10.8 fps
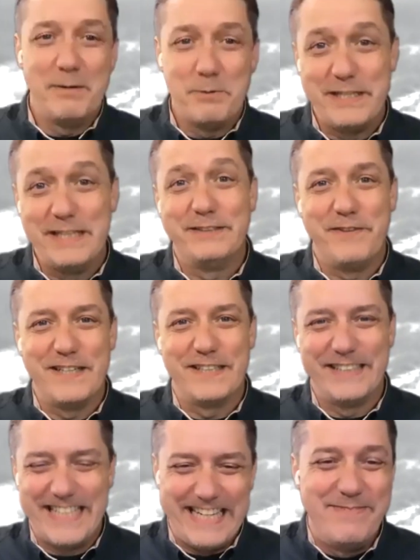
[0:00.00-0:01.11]
they were
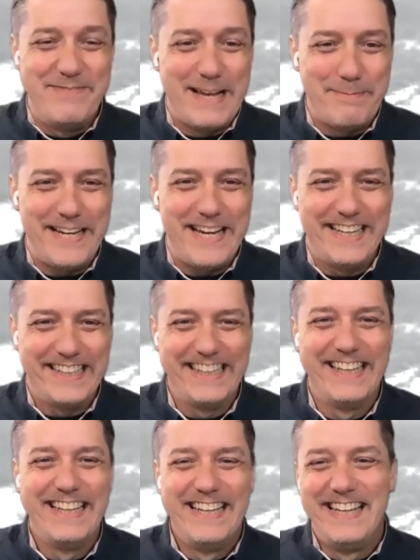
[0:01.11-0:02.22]
dysfunctioning, maybe.
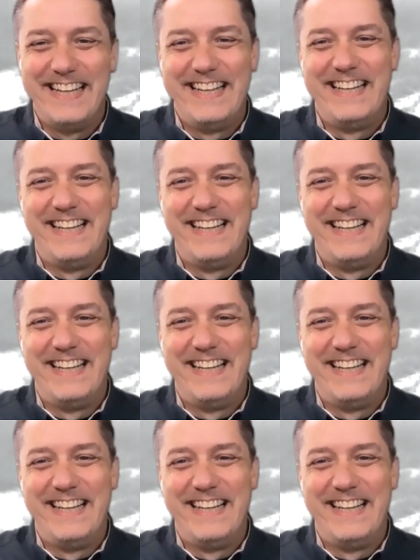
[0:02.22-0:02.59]
In the